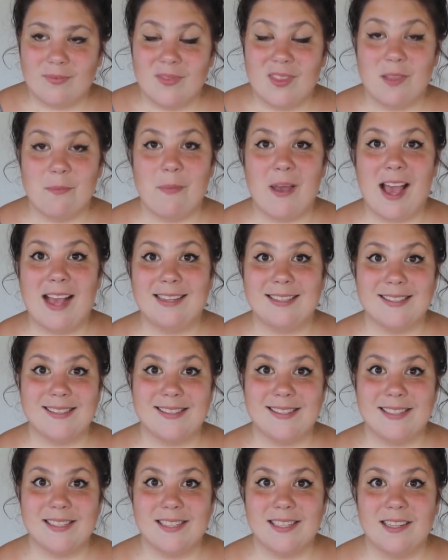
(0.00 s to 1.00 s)
The
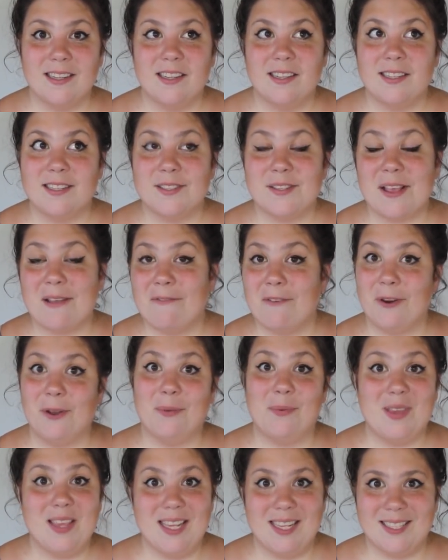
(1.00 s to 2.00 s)
past
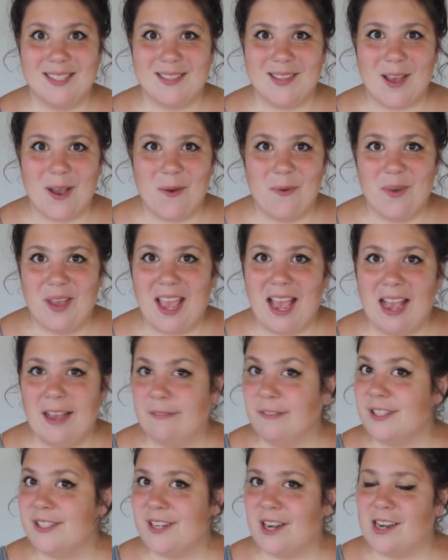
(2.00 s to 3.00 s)
several weeks, though, we
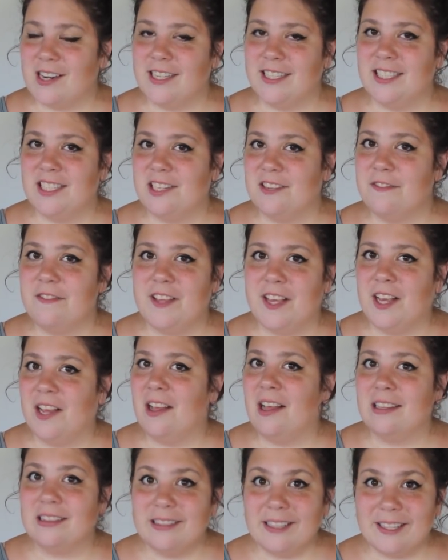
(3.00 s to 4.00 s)
have started to
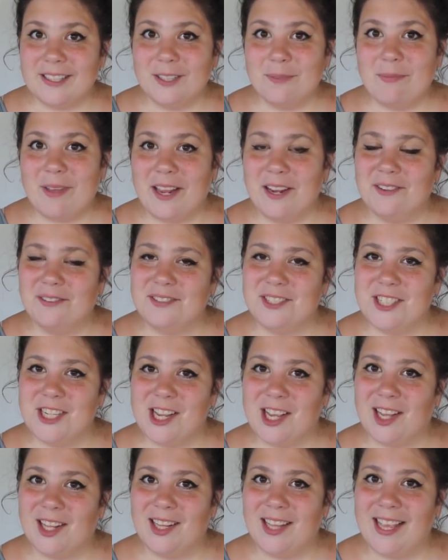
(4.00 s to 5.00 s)
feel a little bit of
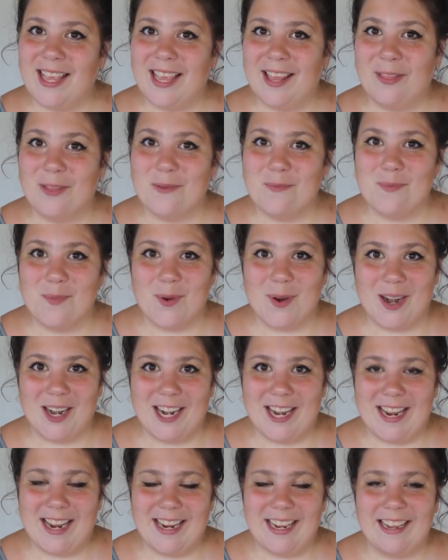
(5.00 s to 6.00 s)
chill in the
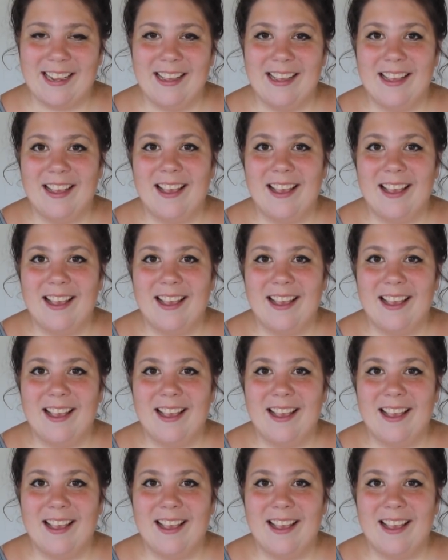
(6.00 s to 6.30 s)
morning.